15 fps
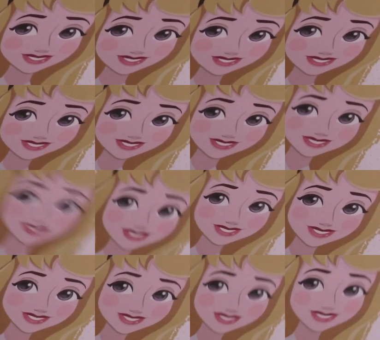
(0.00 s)
spreads
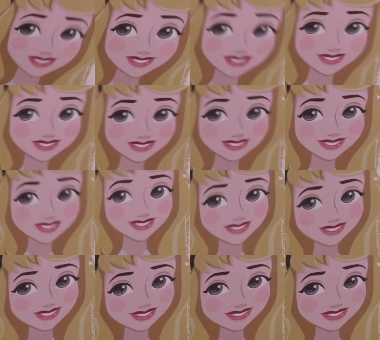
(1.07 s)
that I do every
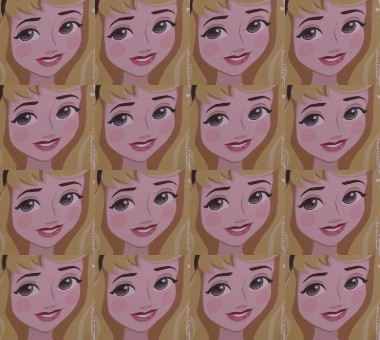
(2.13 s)
week, and I do try
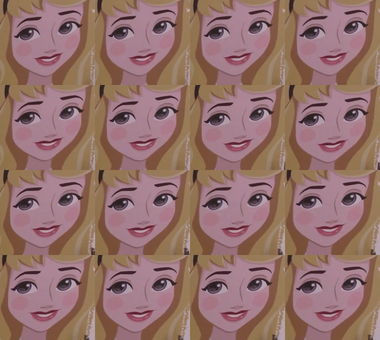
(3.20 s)
to keep it fairly
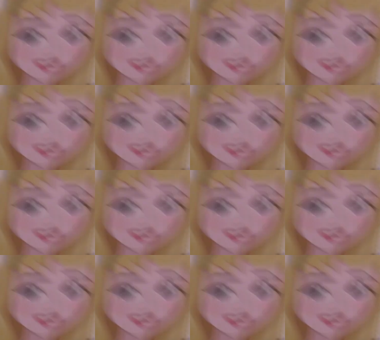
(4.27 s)
cohesive